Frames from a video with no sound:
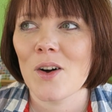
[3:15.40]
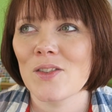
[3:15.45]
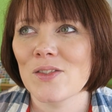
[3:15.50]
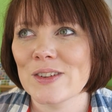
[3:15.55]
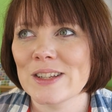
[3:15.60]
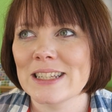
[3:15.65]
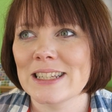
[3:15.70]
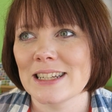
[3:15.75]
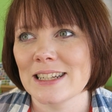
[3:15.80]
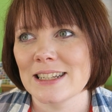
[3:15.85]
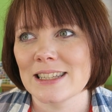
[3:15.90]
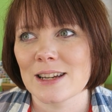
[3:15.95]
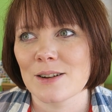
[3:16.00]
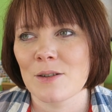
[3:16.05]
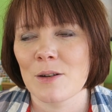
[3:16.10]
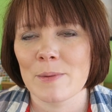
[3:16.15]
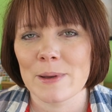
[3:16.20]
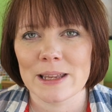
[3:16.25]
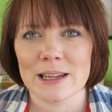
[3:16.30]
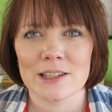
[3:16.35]
Obviously
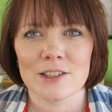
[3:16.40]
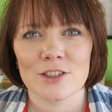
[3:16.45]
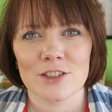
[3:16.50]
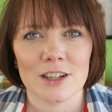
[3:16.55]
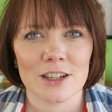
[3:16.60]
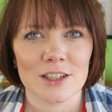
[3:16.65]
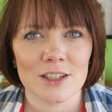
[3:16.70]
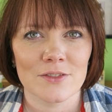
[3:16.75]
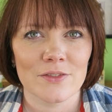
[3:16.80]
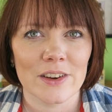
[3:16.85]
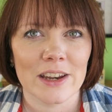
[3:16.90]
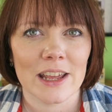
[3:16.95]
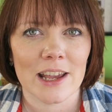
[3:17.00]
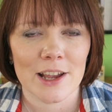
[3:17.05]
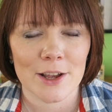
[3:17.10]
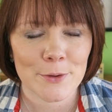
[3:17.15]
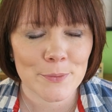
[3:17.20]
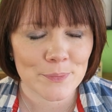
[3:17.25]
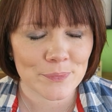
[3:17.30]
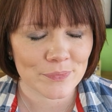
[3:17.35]
there will be an introduction
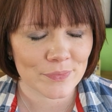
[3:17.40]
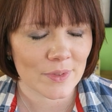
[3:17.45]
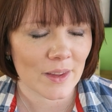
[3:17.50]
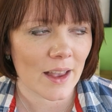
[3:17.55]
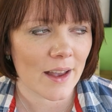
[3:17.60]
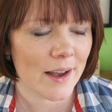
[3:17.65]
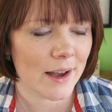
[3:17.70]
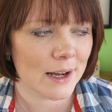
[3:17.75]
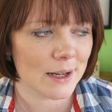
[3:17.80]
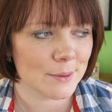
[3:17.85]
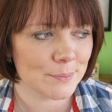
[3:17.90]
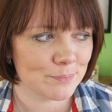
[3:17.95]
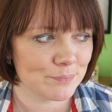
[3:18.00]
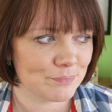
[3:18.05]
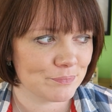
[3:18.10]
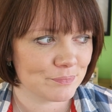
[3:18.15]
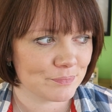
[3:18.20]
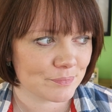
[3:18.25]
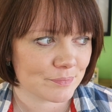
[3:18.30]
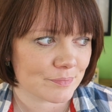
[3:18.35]
video,
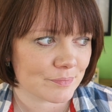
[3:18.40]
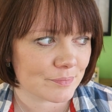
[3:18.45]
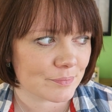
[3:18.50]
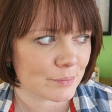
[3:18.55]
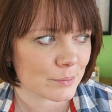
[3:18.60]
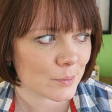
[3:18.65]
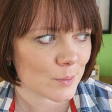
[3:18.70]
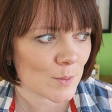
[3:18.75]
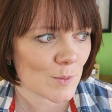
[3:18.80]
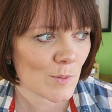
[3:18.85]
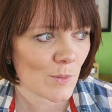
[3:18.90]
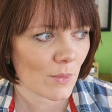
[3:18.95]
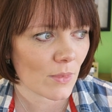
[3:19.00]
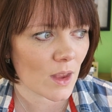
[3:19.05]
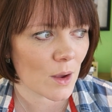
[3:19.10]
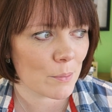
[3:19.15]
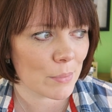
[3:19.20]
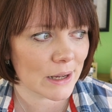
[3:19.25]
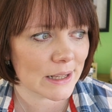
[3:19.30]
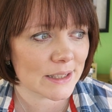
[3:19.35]

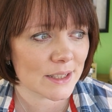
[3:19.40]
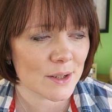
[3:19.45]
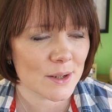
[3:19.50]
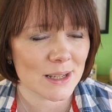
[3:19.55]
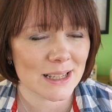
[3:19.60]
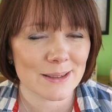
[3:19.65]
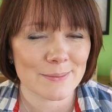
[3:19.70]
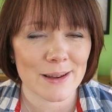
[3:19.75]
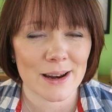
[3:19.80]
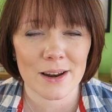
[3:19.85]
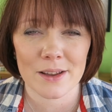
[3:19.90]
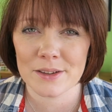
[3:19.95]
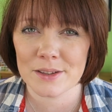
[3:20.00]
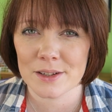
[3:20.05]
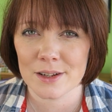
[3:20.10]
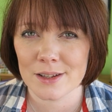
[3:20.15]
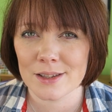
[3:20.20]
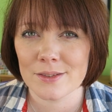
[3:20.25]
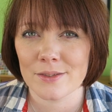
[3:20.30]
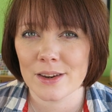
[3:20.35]
but don't expect
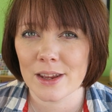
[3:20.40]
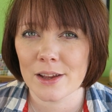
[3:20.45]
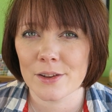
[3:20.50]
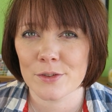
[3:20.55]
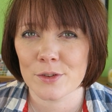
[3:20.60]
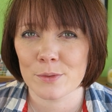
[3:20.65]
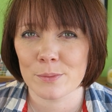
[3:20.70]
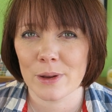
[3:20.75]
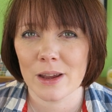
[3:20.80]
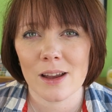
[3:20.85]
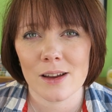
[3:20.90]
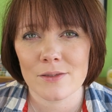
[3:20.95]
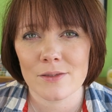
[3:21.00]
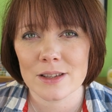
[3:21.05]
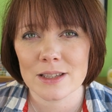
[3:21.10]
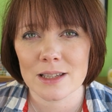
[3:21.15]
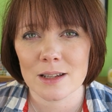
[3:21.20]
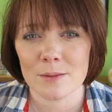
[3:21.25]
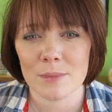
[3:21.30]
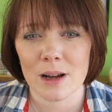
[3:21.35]
loads and loads of videos from me
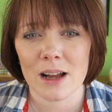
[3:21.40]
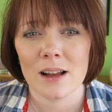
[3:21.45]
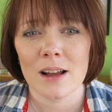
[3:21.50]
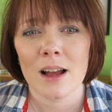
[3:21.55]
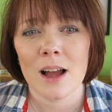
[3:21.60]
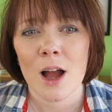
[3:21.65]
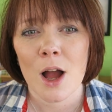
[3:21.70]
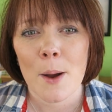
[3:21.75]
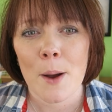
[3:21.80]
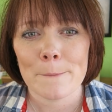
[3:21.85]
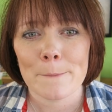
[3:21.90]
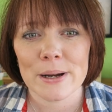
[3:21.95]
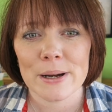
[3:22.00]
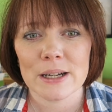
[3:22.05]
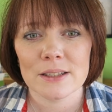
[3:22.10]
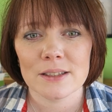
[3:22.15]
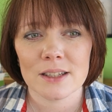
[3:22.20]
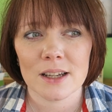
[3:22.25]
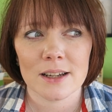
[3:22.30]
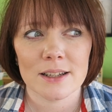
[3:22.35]
over the summer.
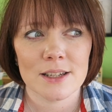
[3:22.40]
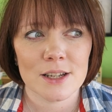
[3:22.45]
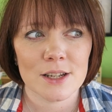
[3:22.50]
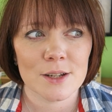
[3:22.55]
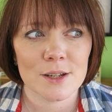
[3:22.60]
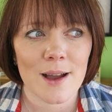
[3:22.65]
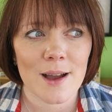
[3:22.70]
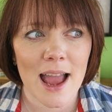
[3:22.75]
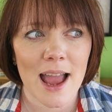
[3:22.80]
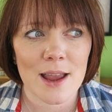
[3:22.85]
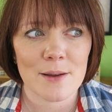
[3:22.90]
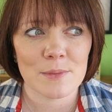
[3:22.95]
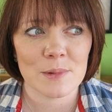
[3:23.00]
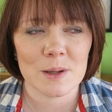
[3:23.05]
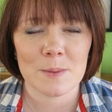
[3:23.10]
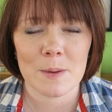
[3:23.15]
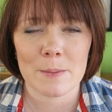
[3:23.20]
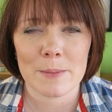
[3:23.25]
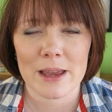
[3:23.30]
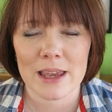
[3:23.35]
But I do aim
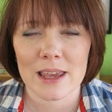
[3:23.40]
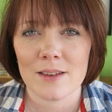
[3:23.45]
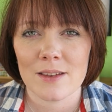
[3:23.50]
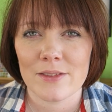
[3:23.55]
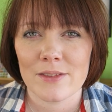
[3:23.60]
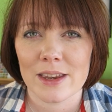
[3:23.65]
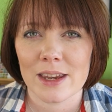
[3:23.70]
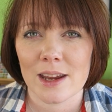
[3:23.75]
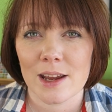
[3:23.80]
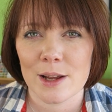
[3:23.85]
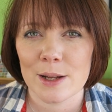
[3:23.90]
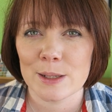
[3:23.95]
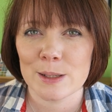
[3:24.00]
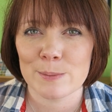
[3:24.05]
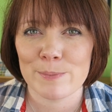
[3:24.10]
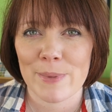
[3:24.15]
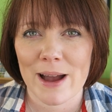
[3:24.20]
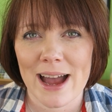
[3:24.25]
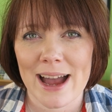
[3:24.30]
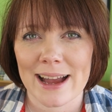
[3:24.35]
to be making
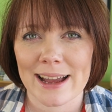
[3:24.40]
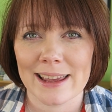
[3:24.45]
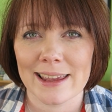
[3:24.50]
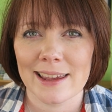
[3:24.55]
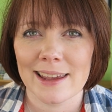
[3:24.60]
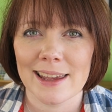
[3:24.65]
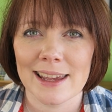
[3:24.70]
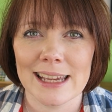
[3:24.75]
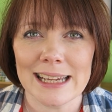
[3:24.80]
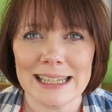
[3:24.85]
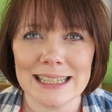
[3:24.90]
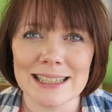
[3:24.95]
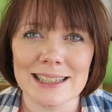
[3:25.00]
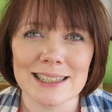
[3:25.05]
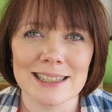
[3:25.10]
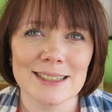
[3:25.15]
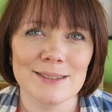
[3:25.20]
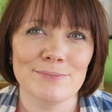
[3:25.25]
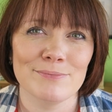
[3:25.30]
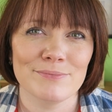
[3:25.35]
videos back
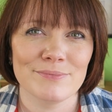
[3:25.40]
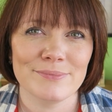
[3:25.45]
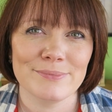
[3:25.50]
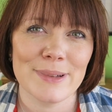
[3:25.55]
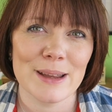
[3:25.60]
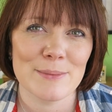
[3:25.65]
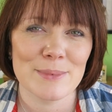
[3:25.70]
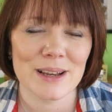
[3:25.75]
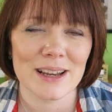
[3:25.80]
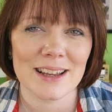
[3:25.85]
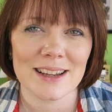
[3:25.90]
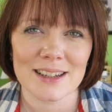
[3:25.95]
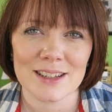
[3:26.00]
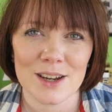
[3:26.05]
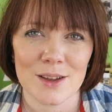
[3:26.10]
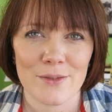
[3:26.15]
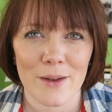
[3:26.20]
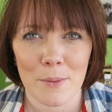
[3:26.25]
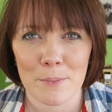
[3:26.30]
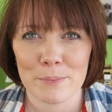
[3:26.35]
in maybe
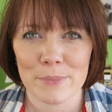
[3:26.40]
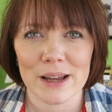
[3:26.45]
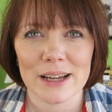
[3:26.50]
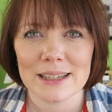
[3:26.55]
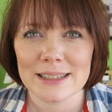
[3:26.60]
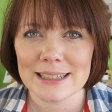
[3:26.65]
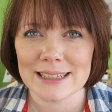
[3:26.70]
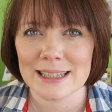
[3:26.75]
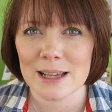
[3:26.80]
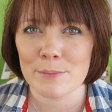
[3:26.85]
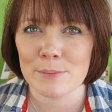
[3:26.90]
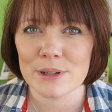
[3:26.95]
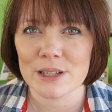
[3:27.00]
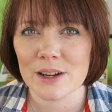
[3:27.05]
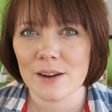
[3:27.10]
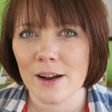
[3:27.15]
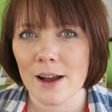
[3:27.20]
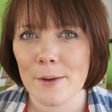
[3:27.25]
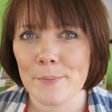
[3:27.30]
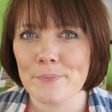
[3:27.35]
like November, December
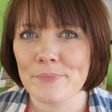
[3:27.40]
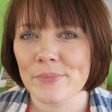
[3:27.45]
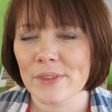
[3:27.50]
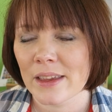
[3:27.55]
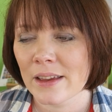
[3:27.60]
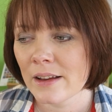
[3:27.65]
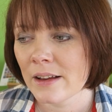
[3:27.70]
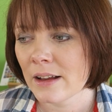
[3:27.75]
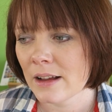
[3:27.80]
time,